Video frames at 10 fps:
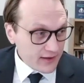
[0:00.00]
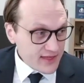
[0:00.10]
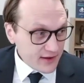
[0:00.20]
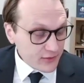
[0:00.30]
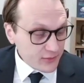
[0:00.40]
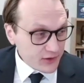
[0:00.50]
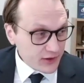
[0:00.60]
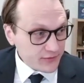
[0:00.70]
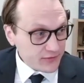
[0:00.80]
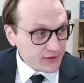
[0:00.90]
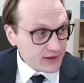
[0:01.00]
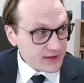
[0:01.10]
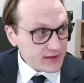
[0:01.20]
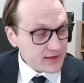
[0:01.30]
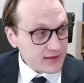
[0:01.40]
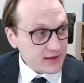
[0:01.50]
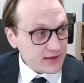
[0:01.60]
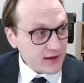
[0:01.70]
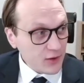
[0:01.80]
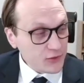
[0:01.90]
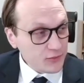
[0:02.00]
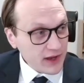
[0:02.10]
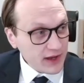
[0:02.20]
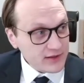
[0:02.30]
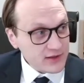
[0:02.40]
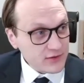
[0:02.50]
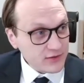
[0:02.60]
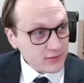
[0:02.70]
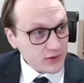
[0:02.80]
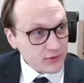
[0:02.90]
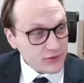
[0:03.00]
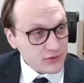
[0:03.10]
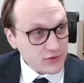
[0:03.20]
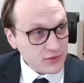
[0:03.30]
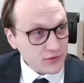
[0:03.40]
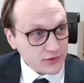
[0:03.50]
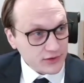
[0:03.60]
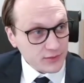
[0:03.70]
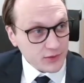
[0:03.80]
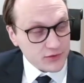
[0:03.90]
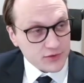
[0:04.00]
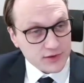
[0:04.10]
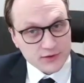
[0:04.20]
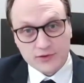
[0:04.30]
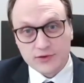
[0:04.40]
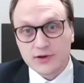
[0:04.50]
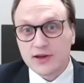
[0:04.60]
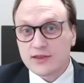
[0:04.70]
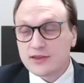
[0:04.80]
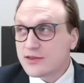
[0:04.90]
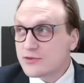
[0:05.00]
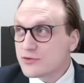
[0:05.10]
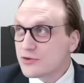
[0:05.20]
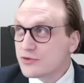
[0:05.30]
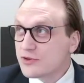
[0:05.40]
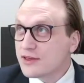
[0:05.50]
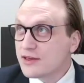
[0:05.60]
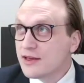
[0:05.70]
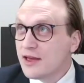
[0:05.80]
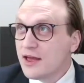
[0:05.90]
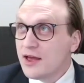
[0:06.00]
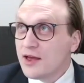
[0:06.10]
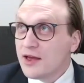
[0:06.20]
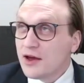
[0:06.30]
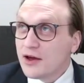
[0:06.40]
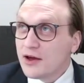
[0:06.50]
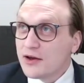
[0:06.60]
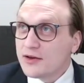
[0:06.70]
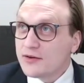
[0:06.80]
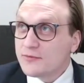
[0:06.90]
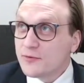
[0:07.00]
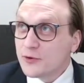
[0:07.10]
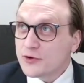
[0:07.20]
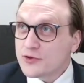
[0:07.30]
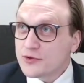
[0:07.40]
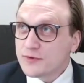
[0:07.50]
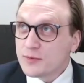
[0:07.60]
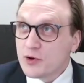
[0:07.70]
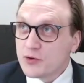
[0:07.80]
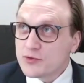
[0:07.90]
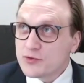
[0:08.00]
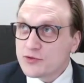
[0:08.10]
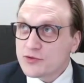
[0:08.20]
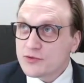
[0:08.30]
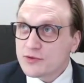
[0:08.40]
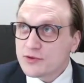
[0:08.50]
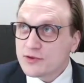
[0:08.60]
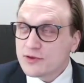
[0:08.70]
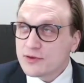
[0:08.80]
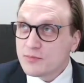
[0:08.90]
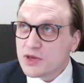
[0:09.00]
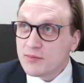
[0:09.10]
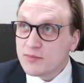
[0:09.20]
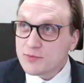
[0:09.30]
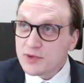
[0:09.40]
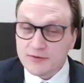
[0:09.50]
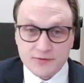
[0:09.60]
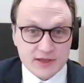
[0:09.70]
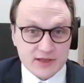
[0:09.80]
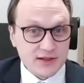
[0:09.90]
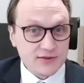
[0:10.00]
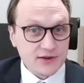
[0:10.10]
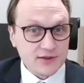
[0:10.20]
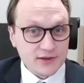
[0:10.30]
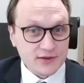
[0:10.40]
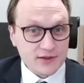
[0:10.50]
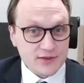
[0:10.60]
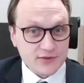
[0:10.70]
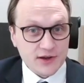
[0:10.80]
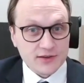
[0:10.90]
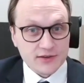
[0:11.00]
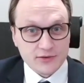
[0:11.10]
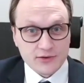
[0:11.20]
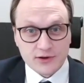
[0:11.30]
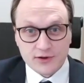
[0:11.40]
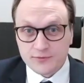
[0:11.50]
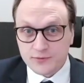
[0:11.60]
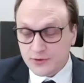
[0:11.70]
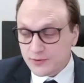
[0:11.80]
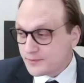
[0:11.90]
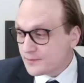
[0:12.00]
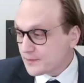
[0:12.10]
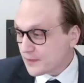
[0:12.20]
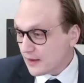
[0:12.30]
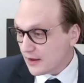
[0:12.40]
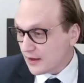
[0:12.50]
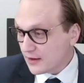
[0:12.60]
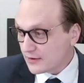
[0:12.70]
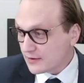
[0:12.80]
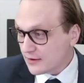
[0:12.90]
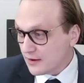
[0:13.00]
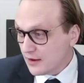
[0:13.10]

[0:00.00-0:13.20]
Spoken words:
second part of this is that how you manage your emotions or the emotions in your organization so that the force of emotions becomes beneficial rather than distracting or harmful. And